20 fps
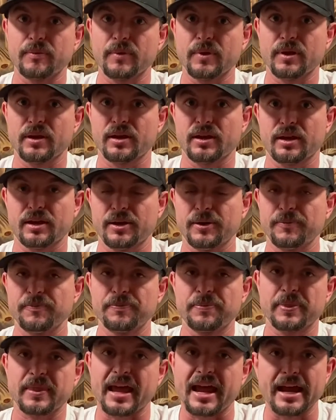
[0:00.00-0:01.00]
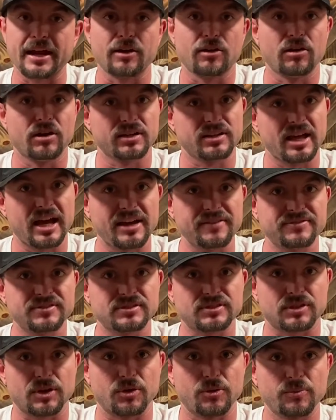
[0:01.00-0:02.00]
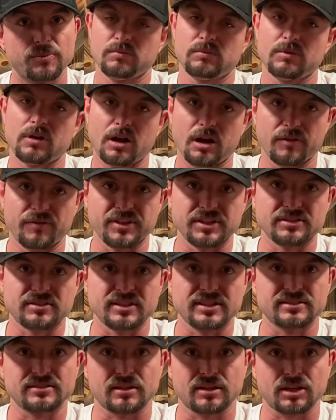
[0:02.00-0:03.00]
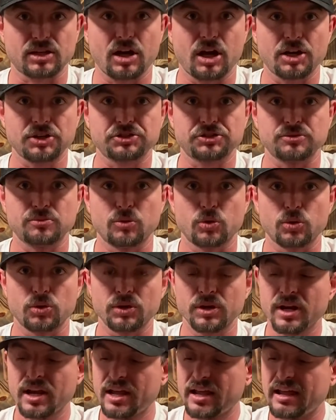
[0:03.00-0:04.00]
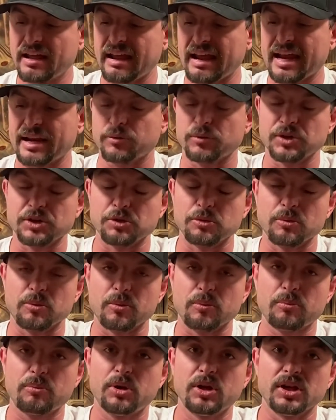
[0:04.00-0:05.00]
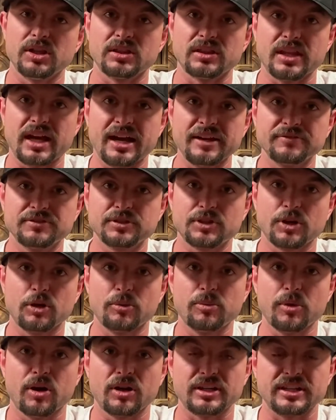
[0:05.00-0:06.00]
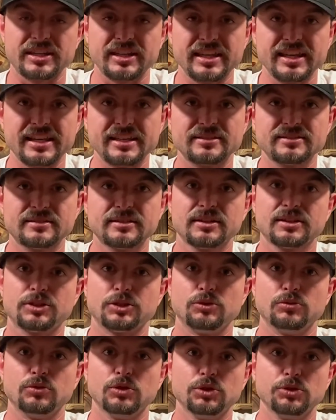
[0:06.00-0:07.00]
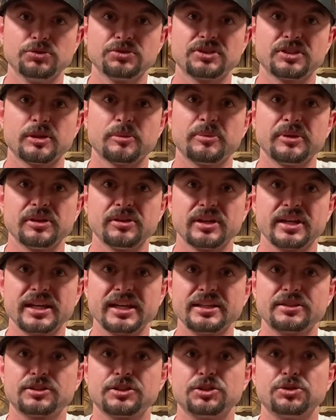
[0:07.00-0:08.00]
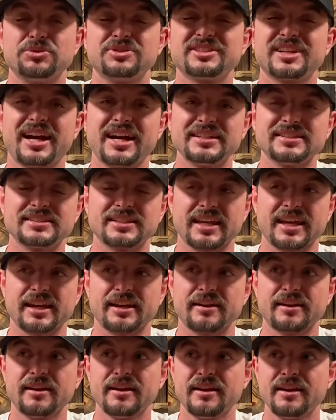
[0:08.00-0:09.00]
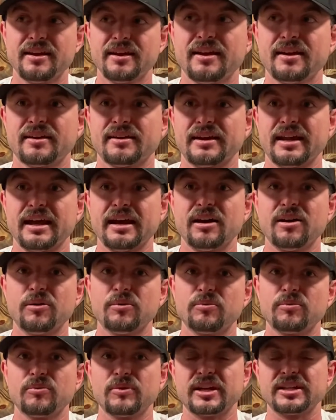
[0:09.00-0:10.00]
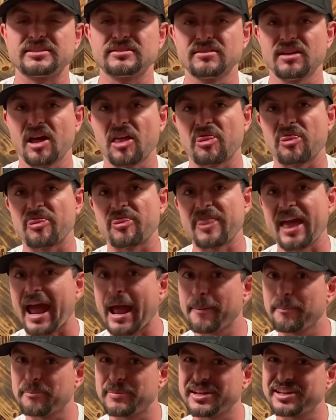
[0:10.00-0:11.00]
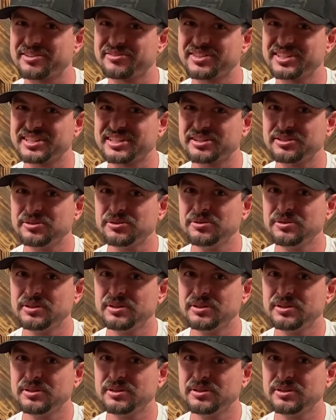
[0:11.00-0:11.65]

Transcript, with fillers: um, add on LiveScope. Obviously, it's going to cost you more, and when you put LiveScope onto this, you lose the ability to do side scan. Now, it's not that big of a deal,